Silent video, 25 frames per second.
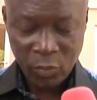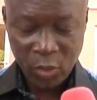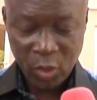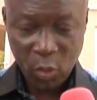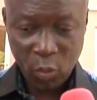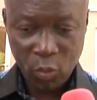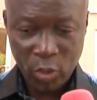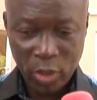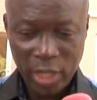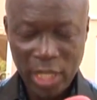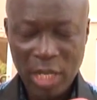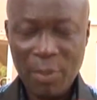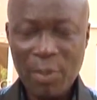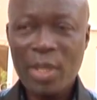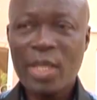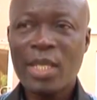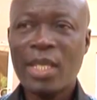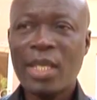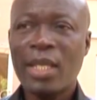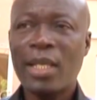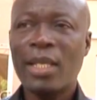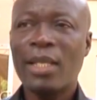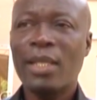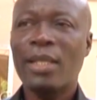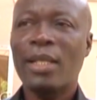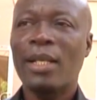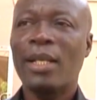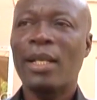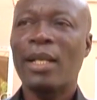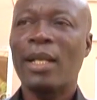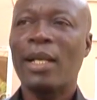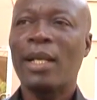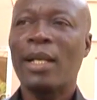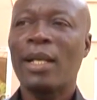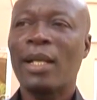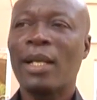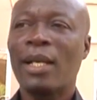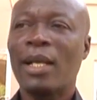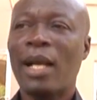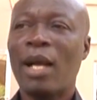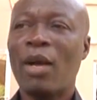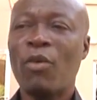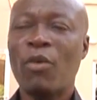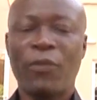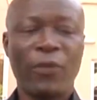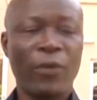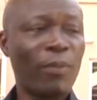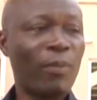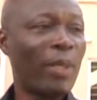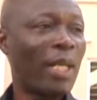Well, let me say, I
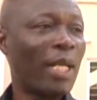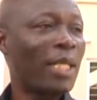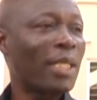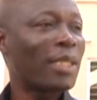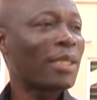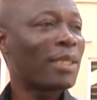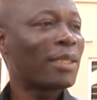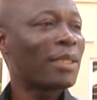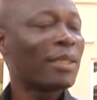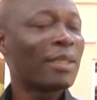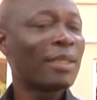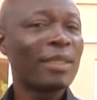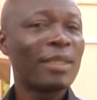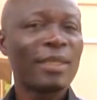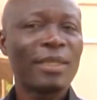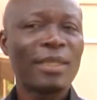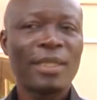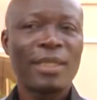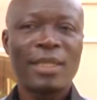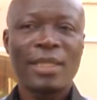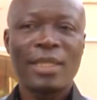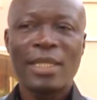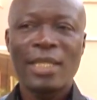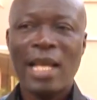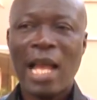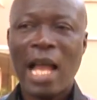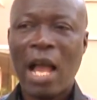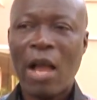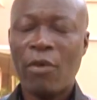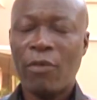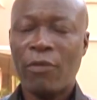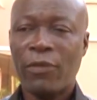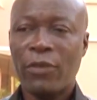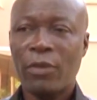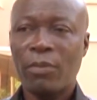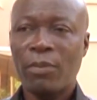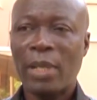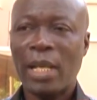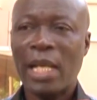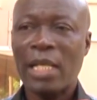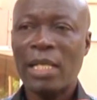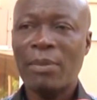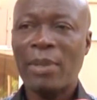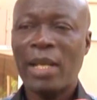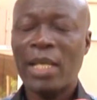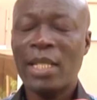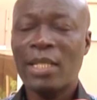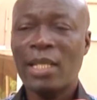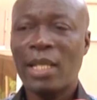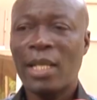will feel bad. I will feel bad,
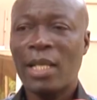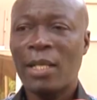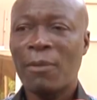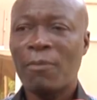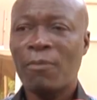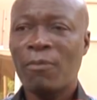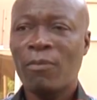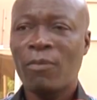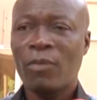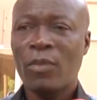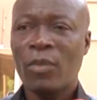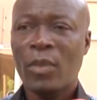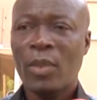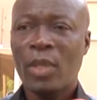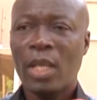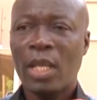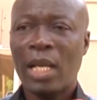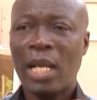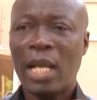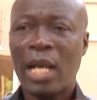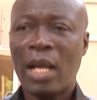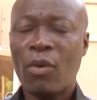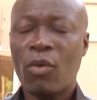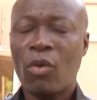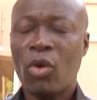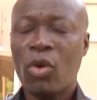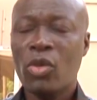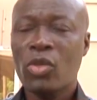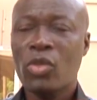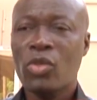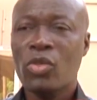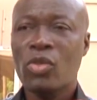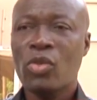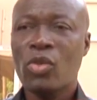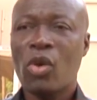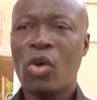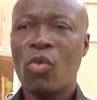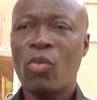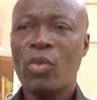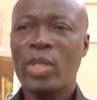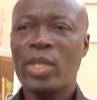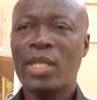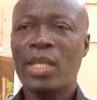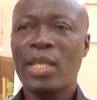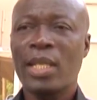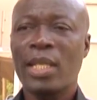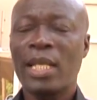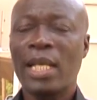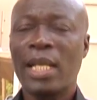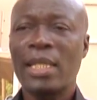but um, I will also always
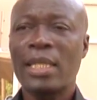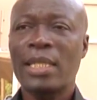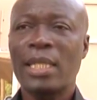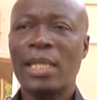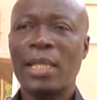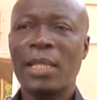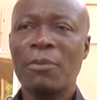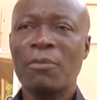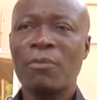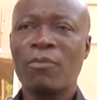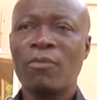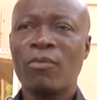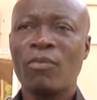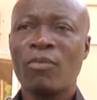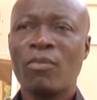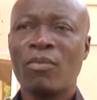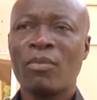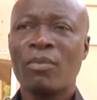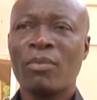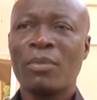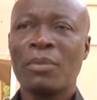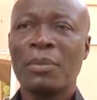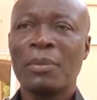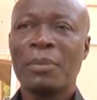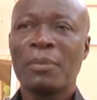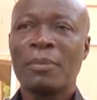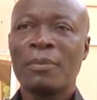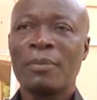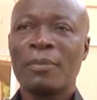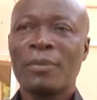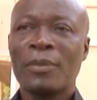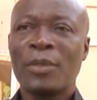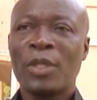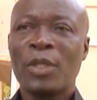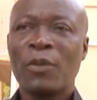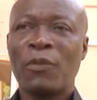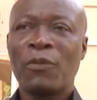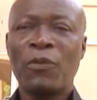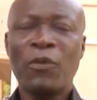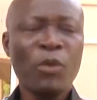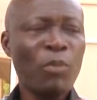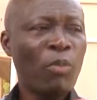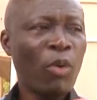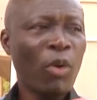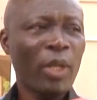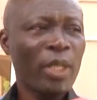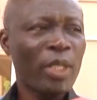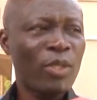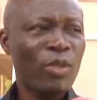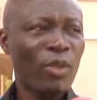say that um,
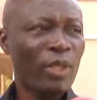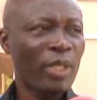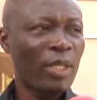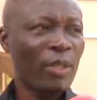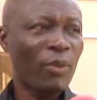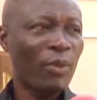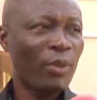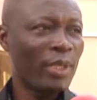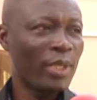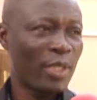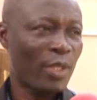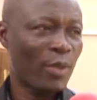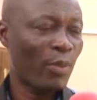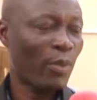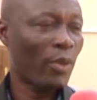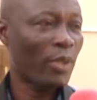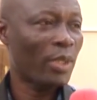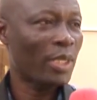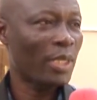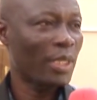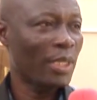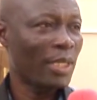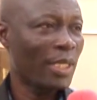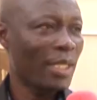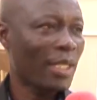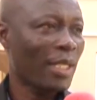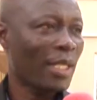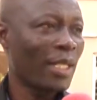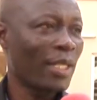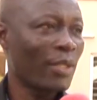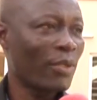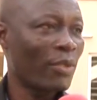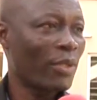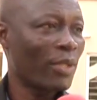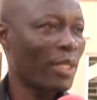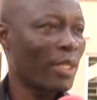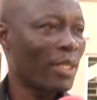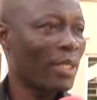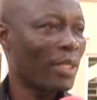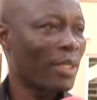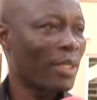football is not the only sport in this country.